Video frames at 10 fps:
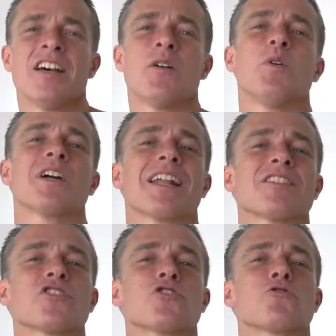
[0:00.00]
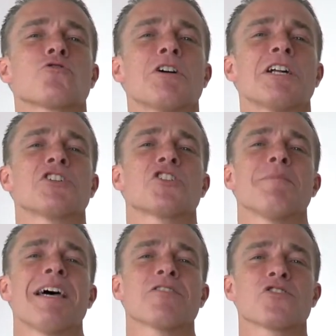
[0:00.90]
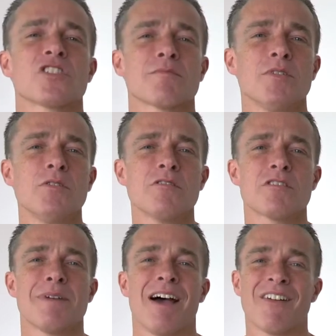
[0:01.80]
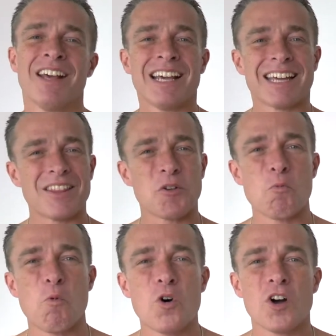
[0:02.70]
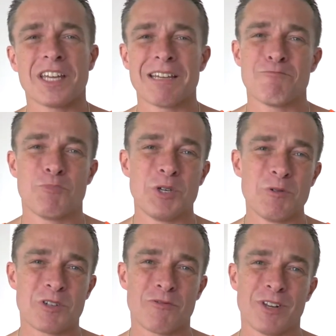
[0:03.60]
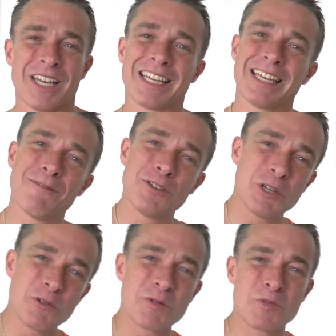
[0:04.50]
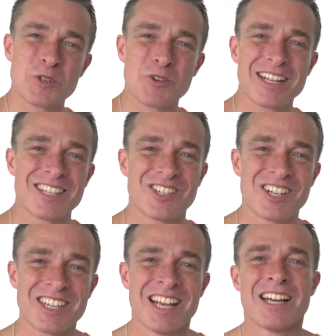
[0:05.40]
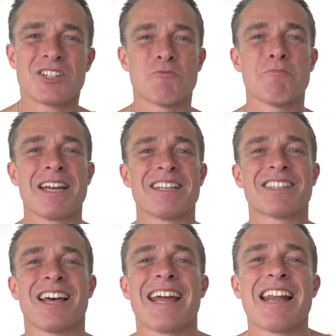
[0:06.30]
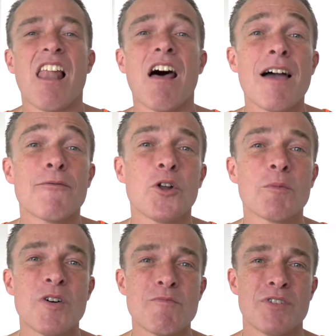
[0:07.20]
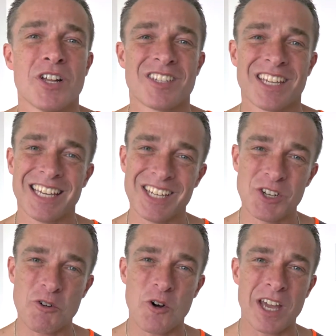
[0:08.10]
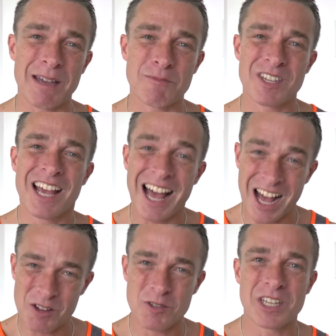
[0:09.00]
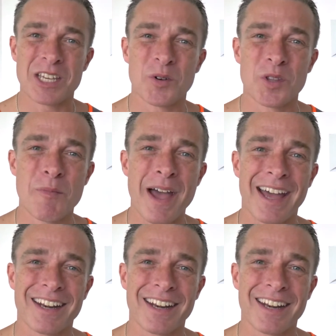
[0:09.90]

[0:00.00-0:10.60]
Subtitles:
We're going to stretch them out, smooth them out, get them working beautifully and give you some strategies to maintain lifelong mobility in your hips. I'll see you on the mat.